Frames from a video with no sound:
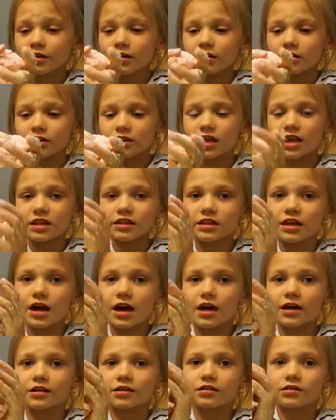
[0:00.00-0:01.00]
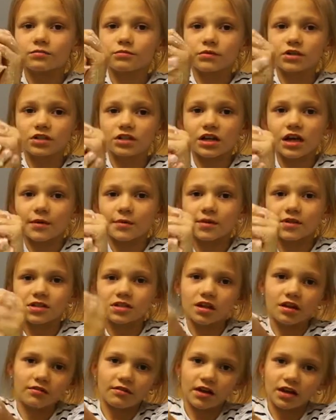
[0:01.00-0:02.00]
Then I must
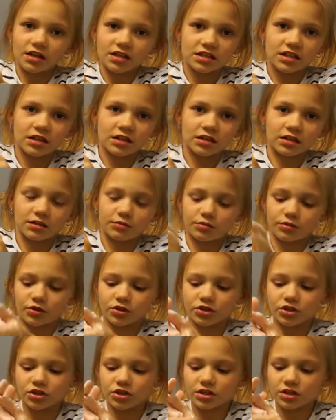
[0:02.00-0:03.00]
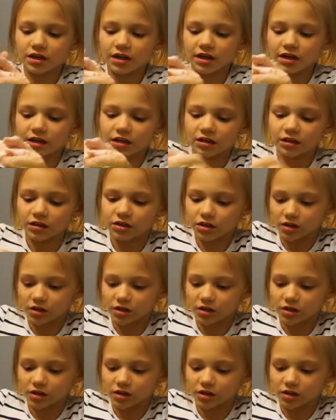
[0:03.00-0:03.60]
have accidentally pushed like a